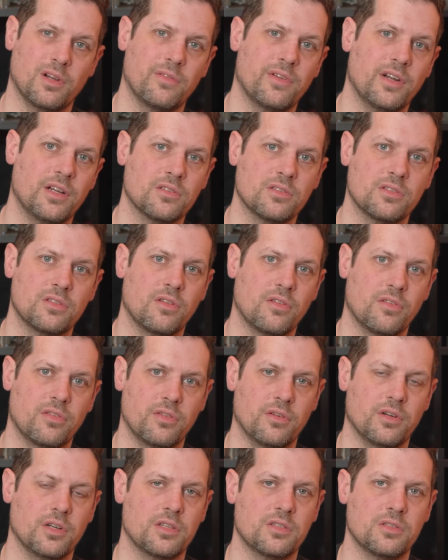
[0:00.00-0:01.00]
around
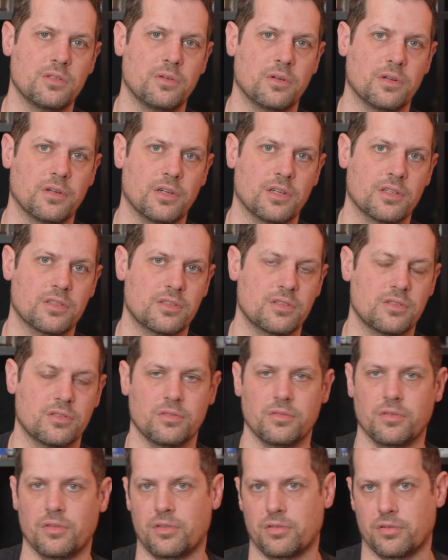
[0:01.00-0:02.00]
32 Hz
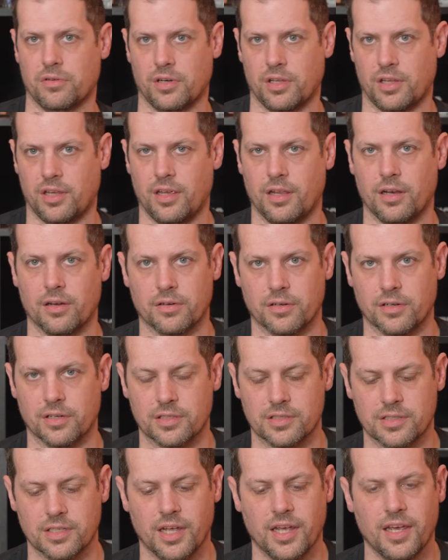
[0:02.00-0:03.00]
to 30
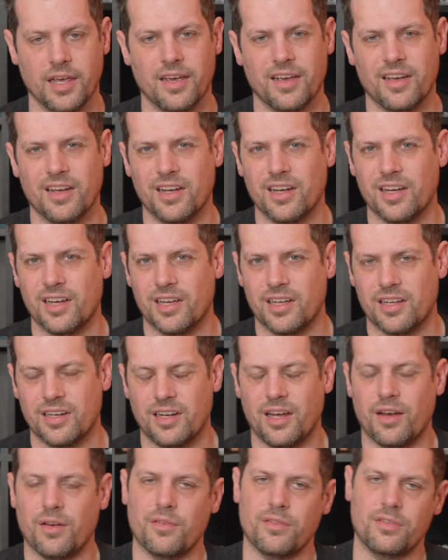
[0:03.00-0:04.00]
kHz.
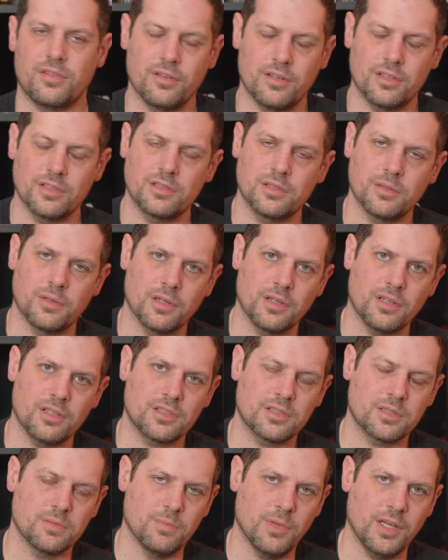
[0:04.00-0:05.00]
Now, 32
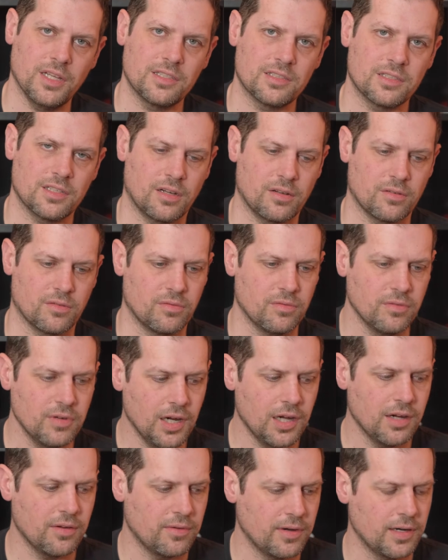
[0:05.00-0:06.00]
Hz may sound
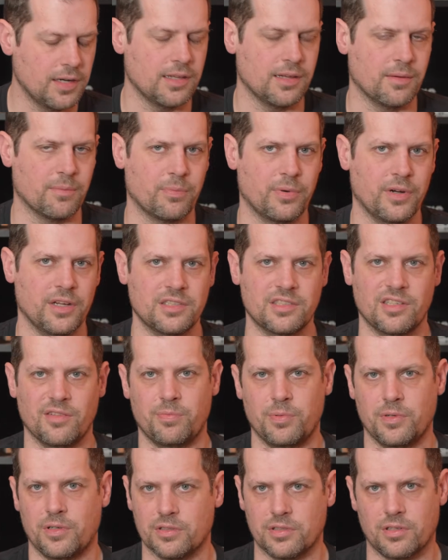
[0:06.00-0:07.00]
really, really
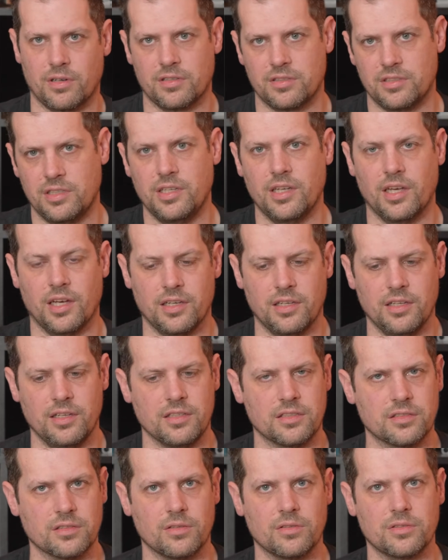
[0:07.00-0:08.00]
impressive because our
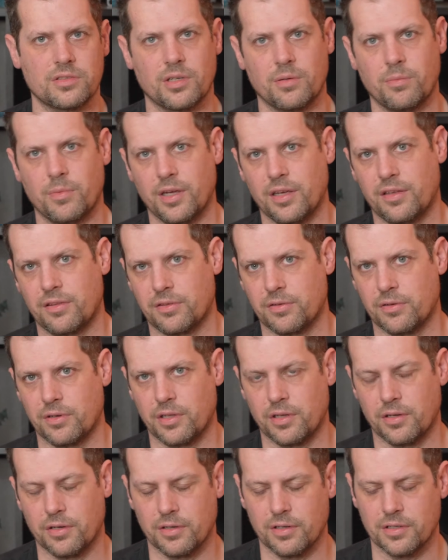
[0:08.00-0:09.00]
TADs also make
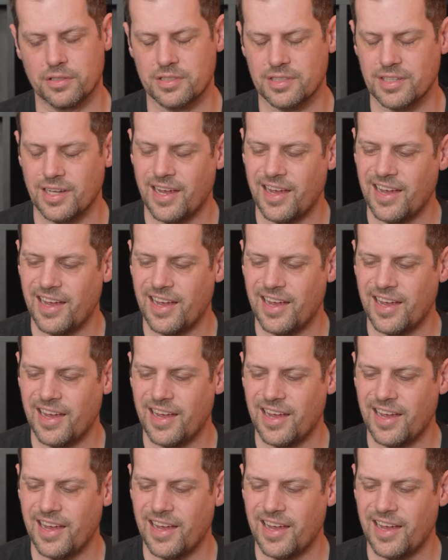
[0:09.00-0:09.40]
30 Hz.